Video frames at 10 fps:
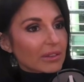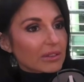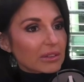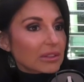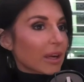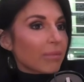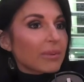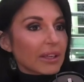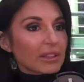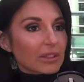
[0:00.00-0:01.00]

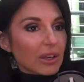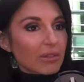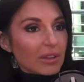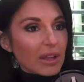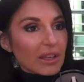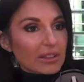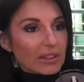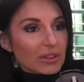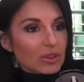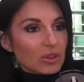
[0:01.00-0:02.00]
companies are
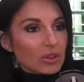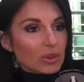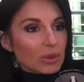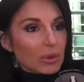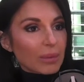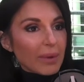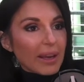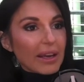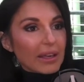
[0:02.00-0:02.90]
reluctant to make any